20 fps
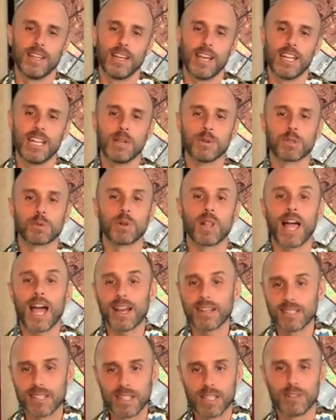And he was
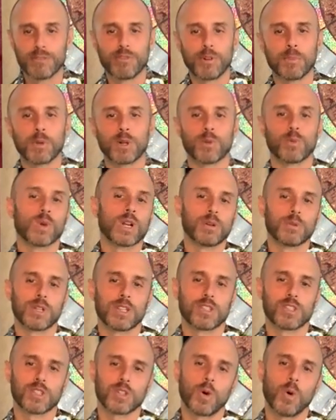relaxing from a
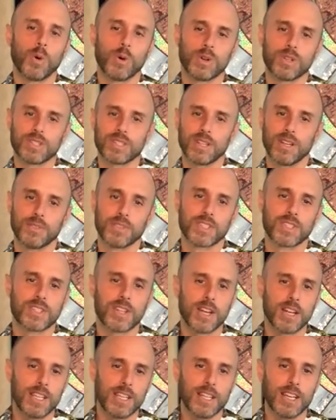rigorous course of
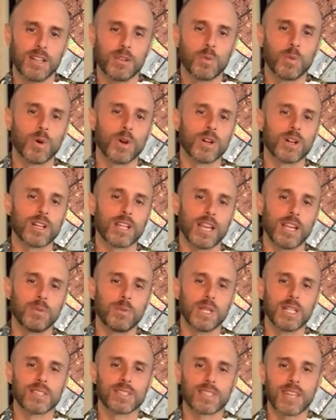study and work, and
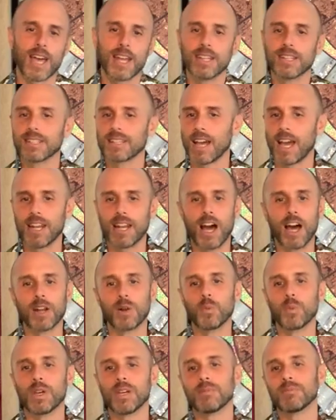we decided kind of on a
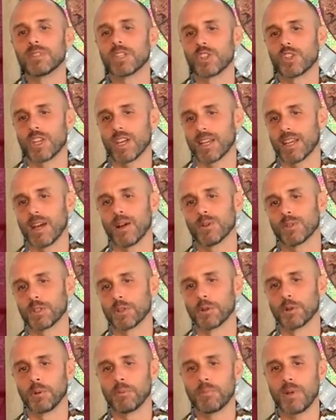whim to check out
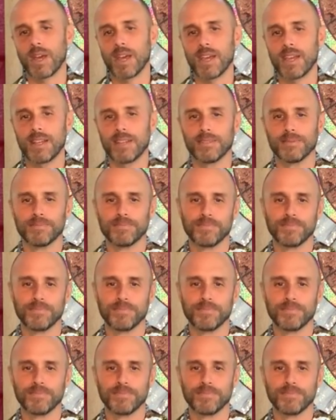Turtle Bay.